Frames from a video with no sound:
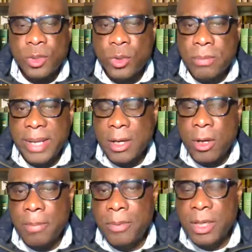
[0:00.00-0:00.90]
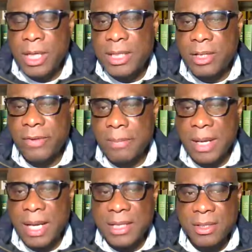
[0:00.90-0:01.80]
The two main components of a
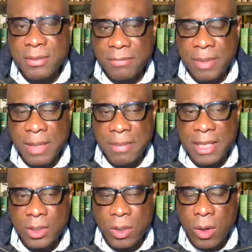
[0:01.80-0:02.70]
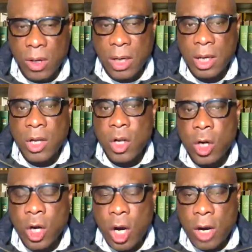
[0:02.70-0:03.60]
balance of payment are
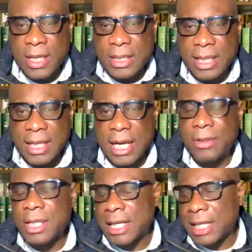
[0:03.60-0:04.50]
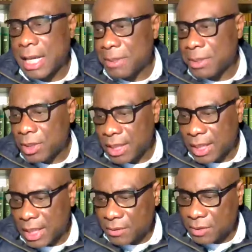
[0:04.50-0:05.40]
current account and capital
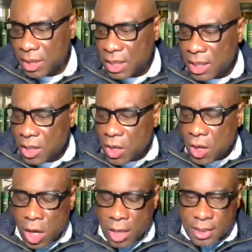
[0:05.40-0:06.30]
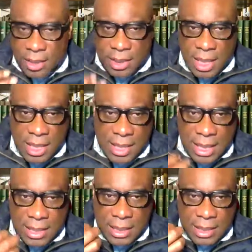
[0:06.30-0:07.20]
account. Understand
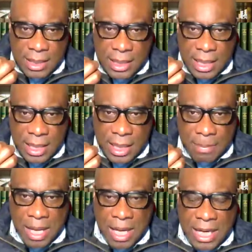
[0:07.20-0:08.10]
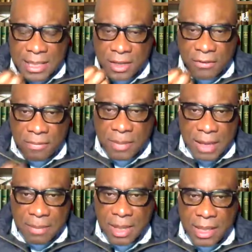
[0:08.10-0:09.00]
that a balance of
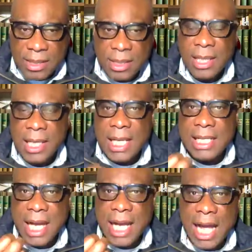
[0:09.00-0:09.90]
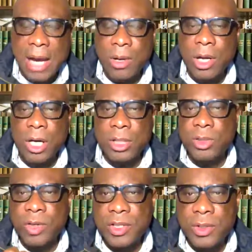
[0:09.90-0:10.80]
payment is how
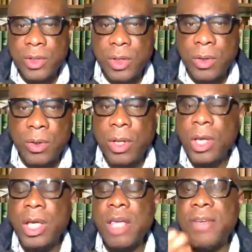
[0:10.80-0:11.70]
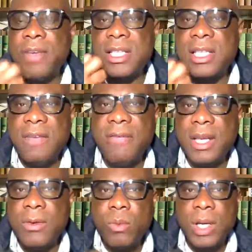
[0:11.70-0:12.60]
countries know if it's
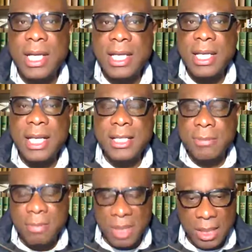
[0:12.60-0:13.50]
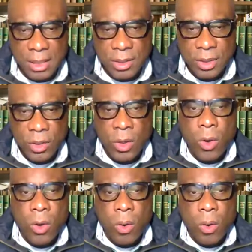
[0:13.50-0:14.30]
living within its means